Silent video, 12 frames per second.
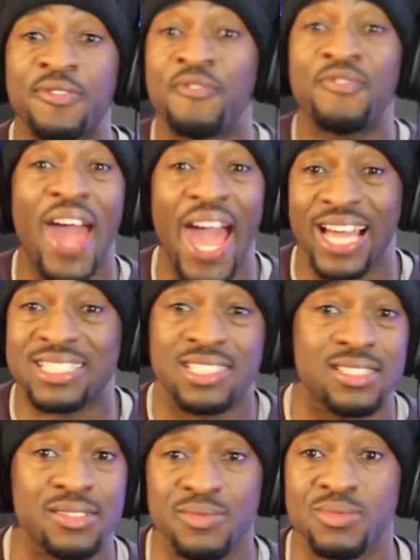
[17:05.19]

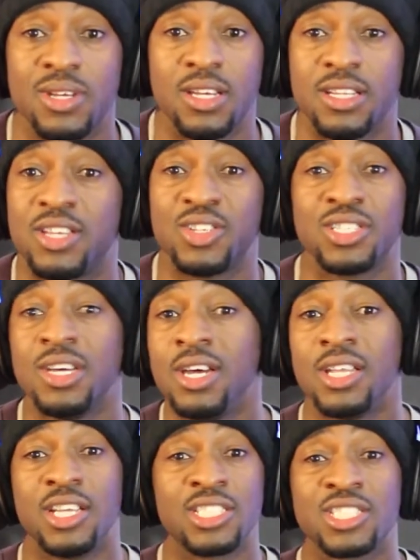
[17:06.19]
facts. This
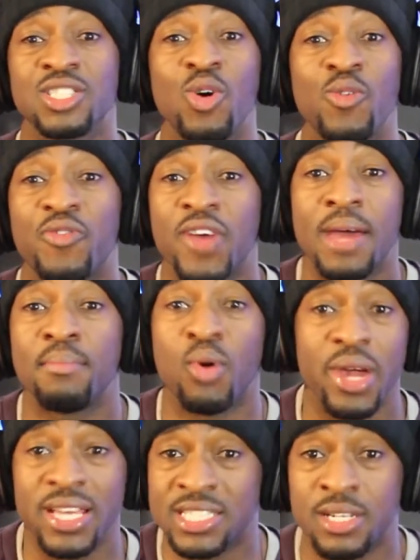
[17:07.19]
is no
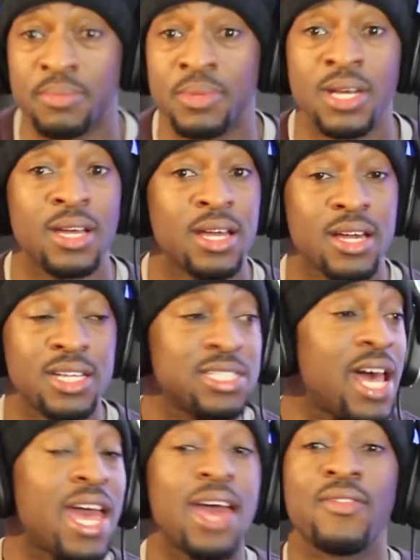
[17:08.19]
fanboyism, because
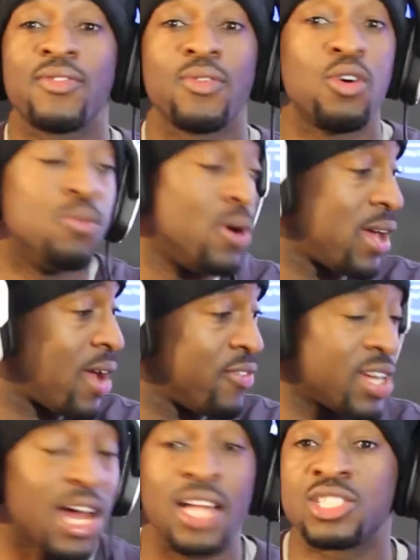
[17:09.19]
I have almost
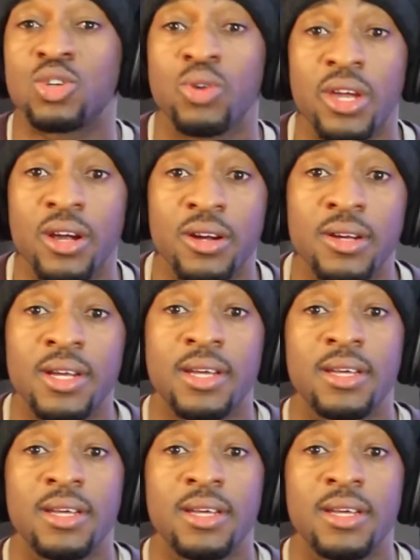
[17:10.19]
every console here.